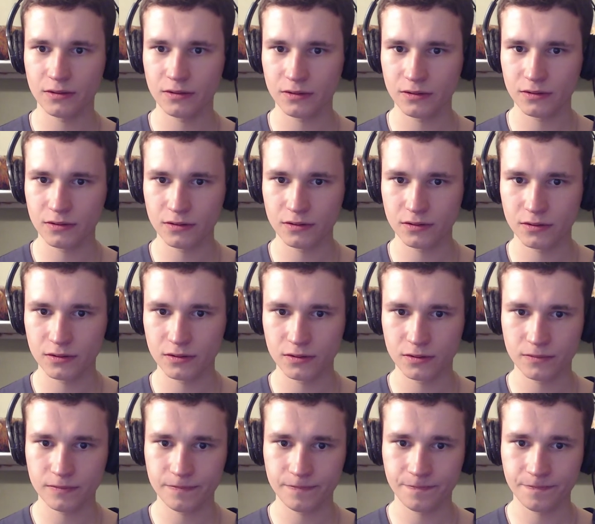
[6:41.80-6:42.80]

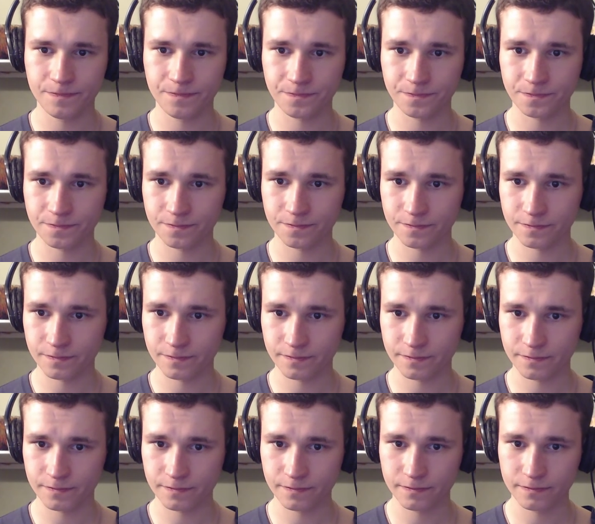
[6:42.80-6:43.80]

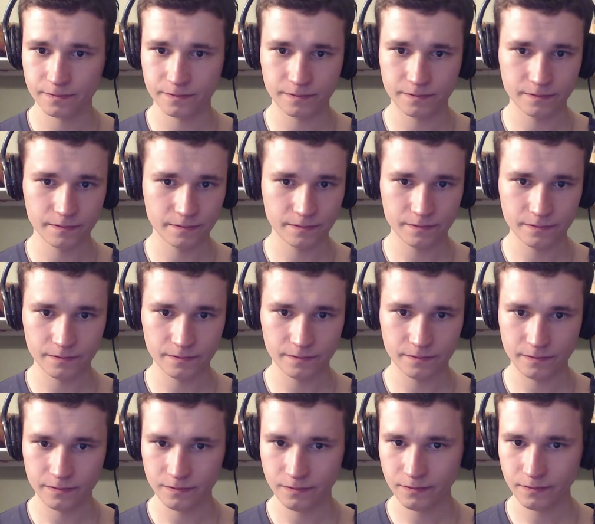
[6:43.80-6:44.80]

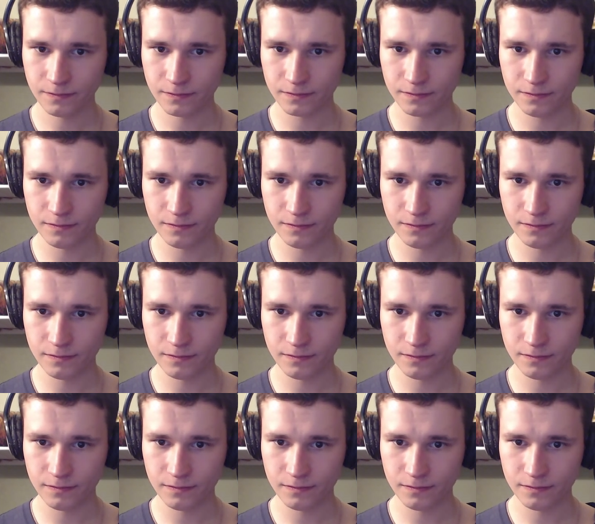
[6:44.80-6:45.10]
No one is speaking in this clip.